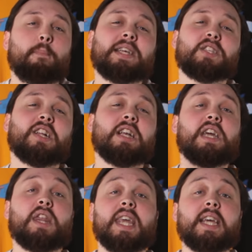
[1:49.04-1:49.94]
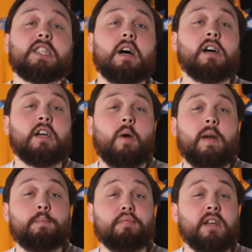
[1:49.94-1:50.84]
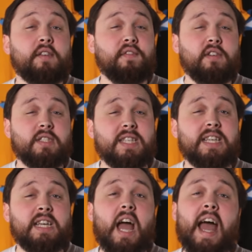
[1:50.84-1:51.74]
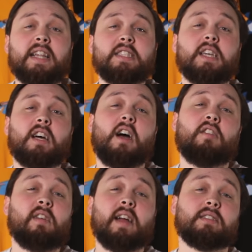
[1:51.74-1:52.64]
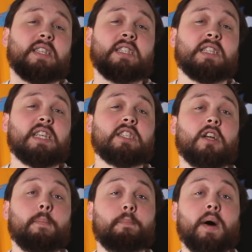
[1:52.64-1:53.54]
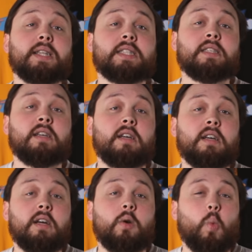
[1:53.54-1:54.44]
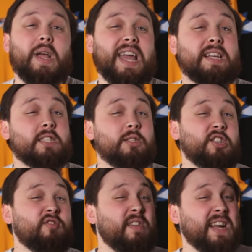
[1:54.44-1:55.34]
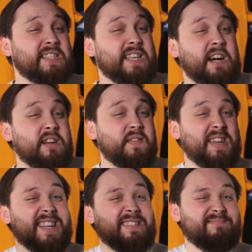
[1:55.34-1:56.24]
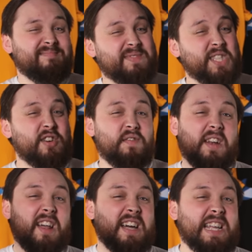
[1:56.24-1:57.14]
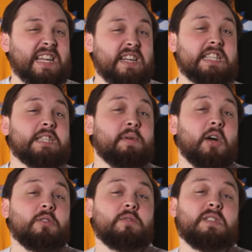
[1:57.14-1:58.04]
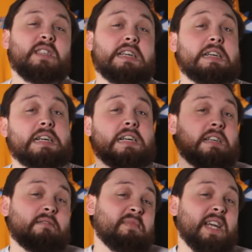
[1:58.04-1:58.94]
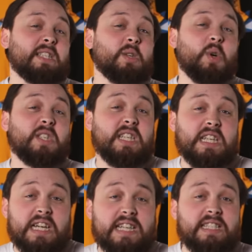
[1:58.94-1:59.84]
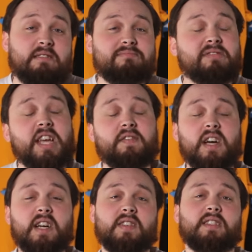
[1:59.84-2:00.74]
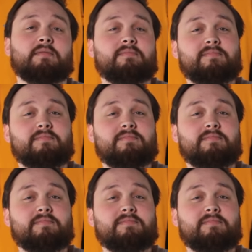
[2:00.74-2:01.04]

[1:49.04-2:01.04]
basically, things are going pretty frosty and uh, around Indonesia, but we're getting some new wrecks out of it. Silver lining, I suppose. Thanks for watching, guys, and safe diving.